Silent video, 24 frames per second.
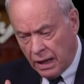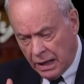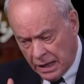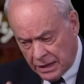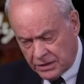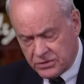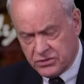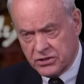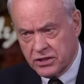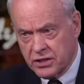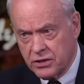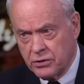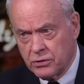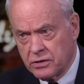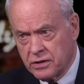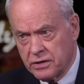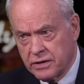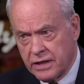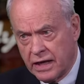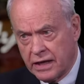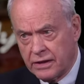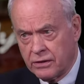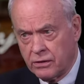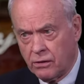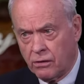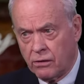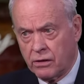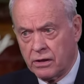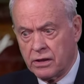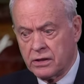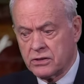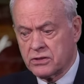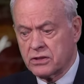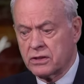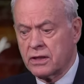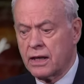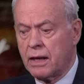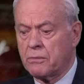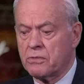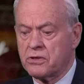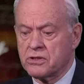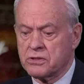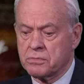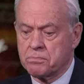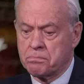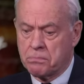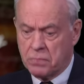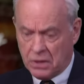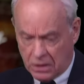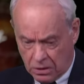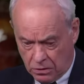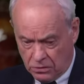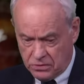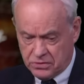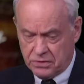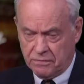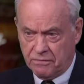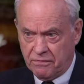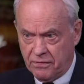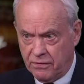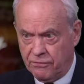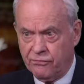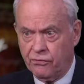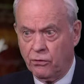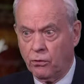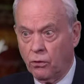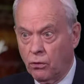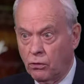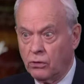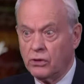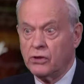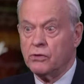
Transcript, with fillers: executed that knowledge, and that was because of the fall.